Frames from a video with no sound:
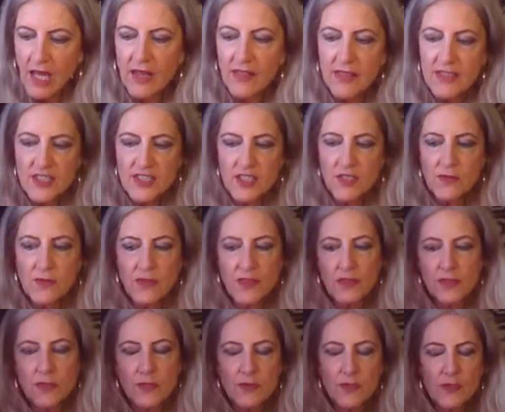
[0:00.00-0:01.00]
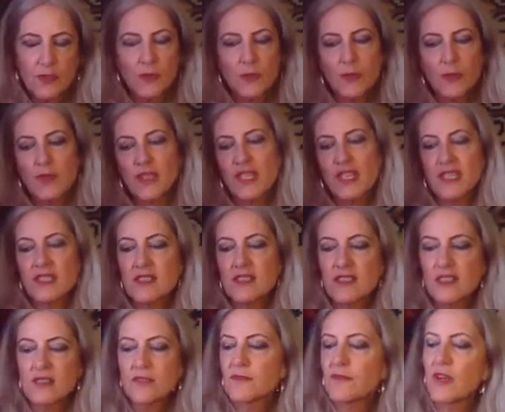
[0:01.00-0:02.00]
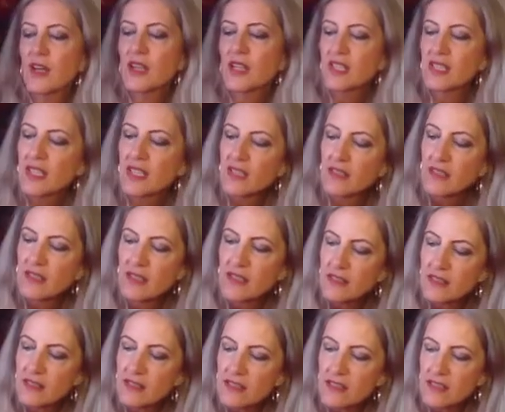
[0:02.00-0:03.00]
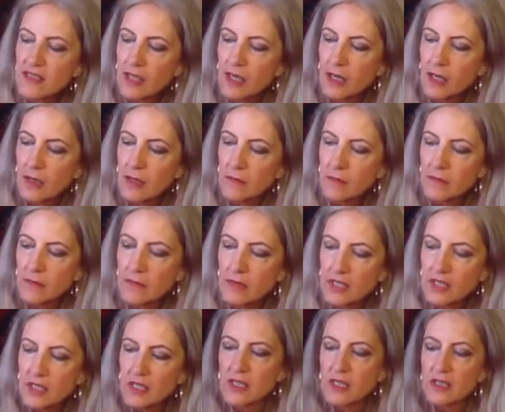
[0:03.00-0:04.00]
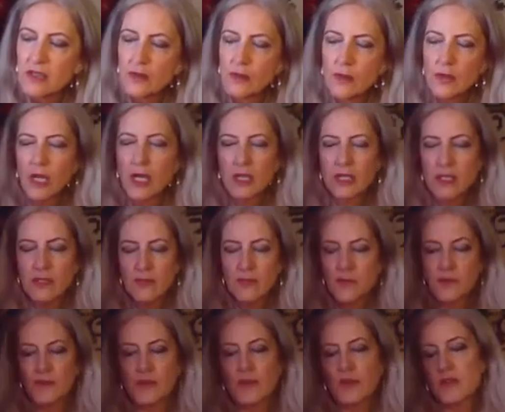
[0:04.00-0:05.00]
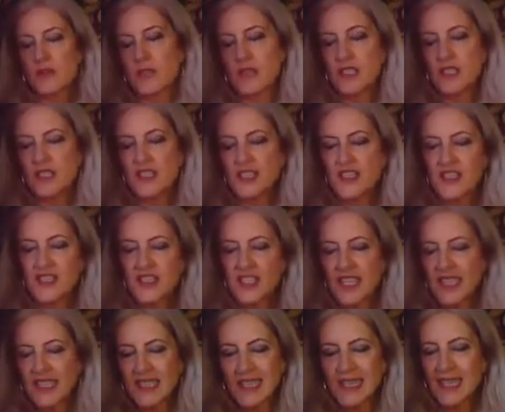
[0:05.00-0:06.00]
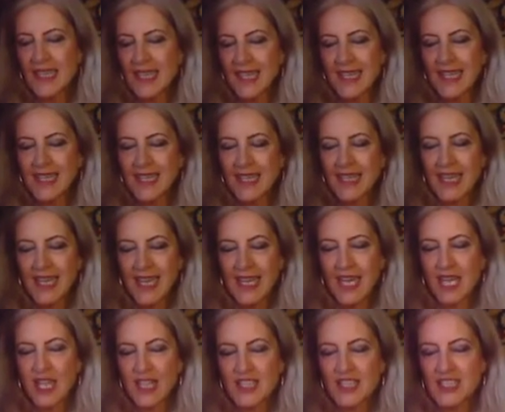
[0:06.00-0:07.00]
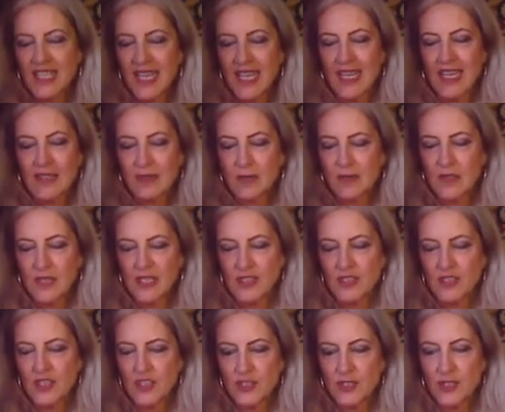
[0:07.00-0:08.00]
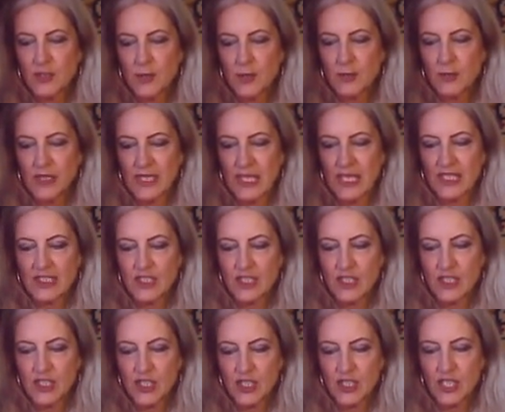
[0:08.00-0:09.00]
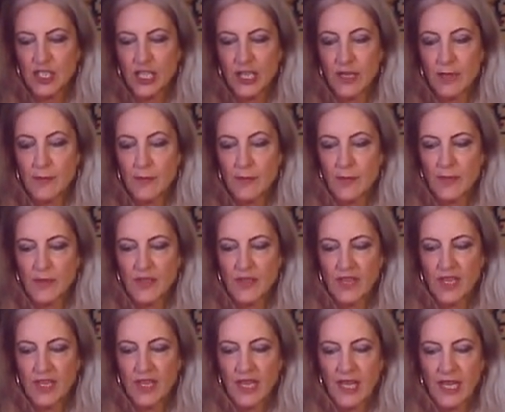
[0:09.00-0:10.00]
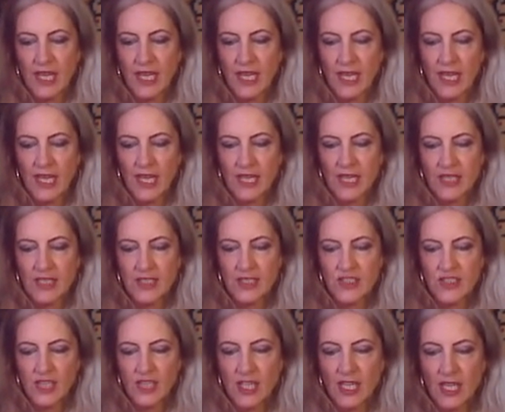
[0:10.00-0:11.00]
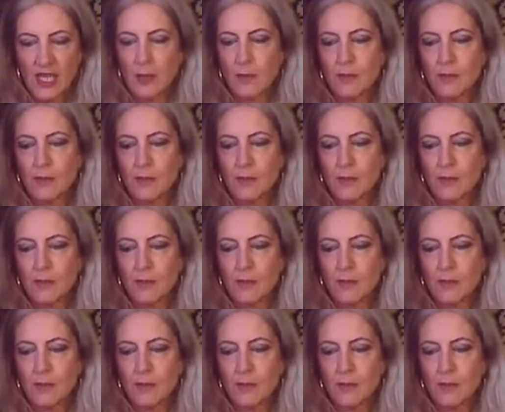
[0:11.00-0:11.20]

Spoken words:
Others of you Taurians are finding that you're kind of settling down into your relationship, and